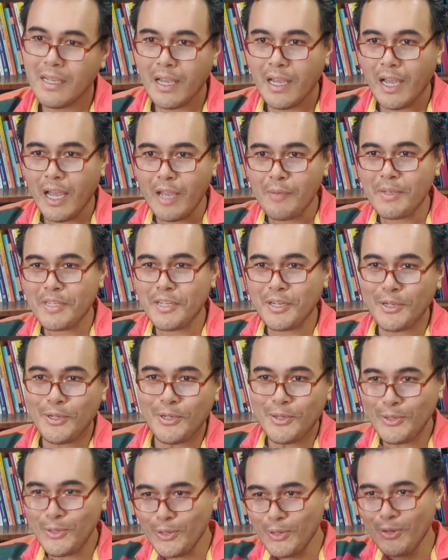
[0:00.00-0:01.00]
I imagine
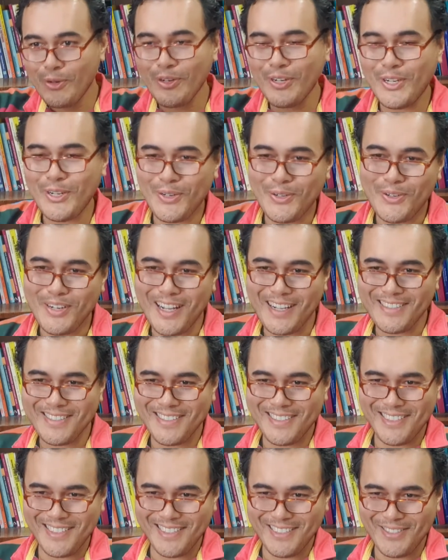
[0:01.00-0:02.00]
you already know the
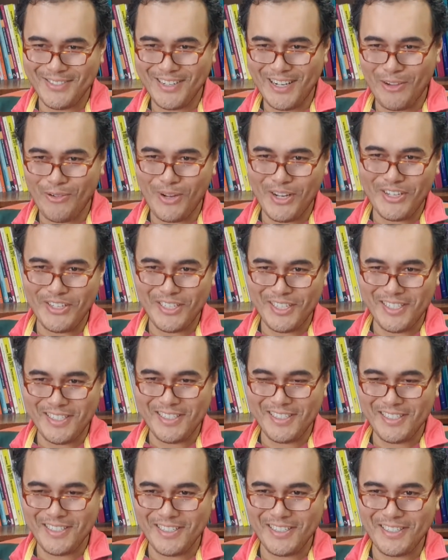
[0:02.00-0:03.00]
answer to the
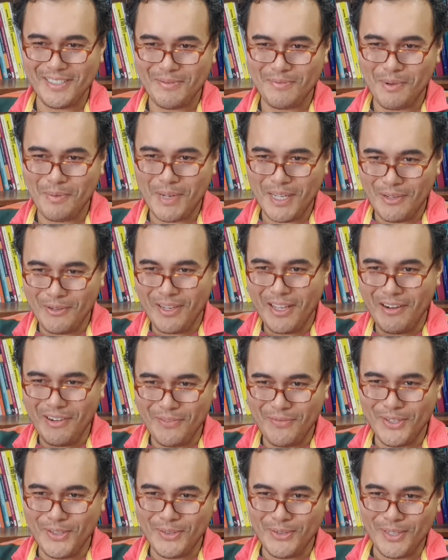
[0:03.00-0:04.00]
questions. Probably you can
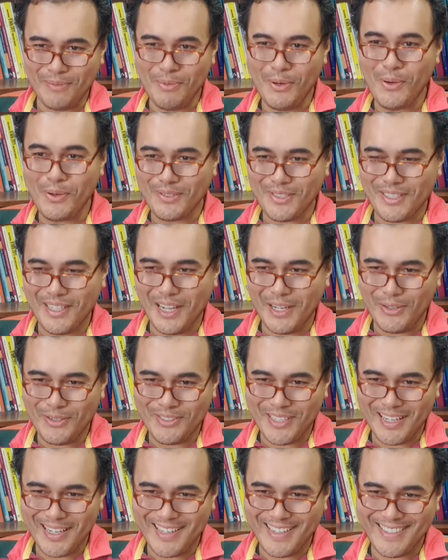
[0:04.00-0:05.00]
refer to the books that you
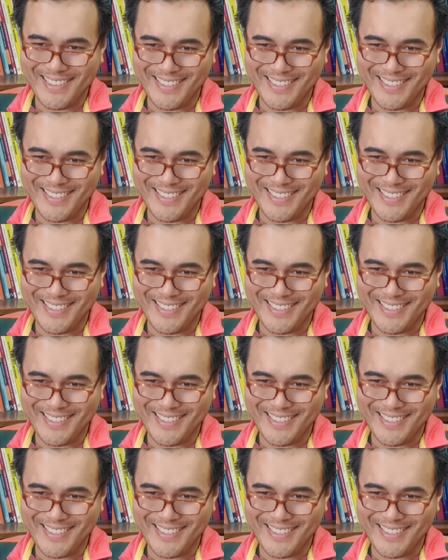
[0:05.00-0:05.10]
study.